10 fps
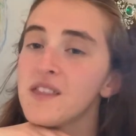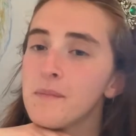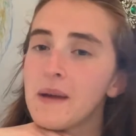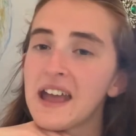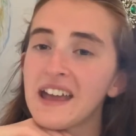The
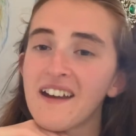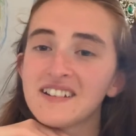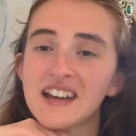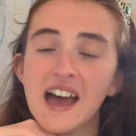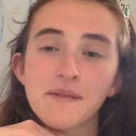main
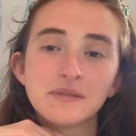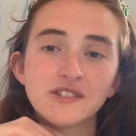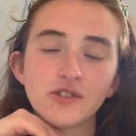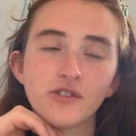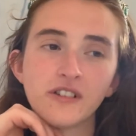character happens
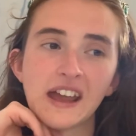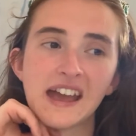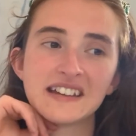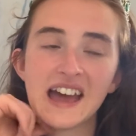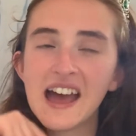to
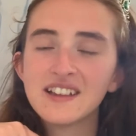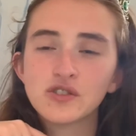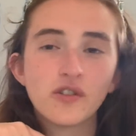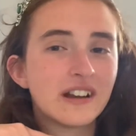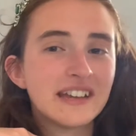create hats,
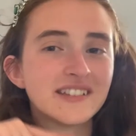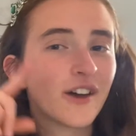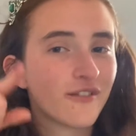or at least her